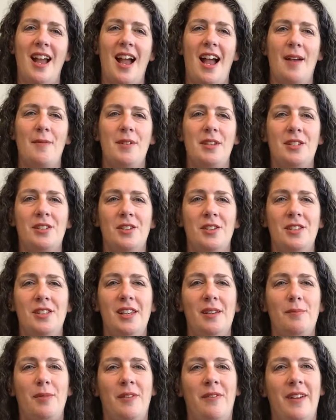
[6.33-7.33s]
I'm an
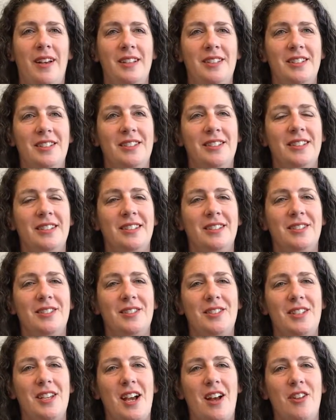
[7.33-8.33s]
associate professor in the
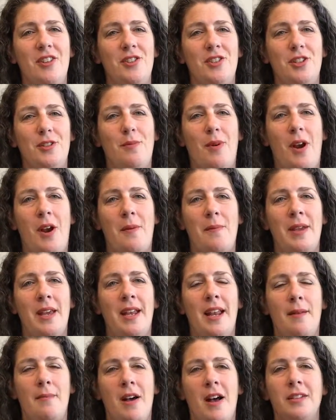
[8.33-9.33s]
sociology department,
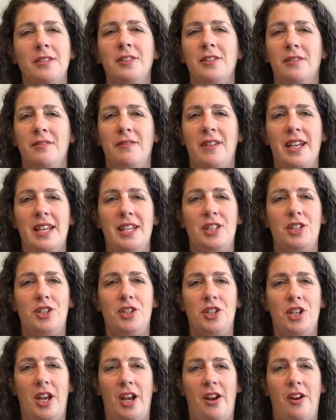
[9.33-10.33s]
and I'm also the vice
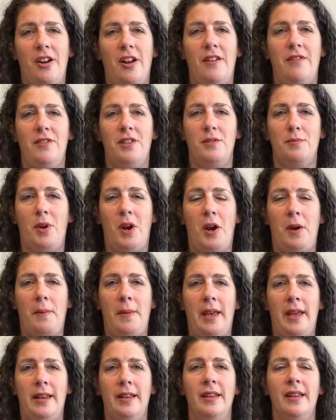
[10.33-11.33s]
chair of the
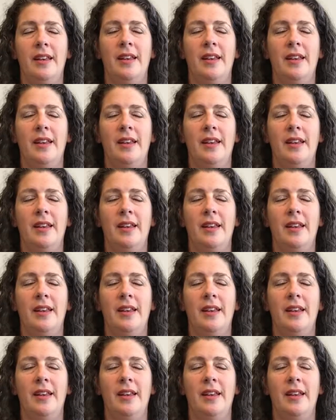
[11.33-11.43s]
department.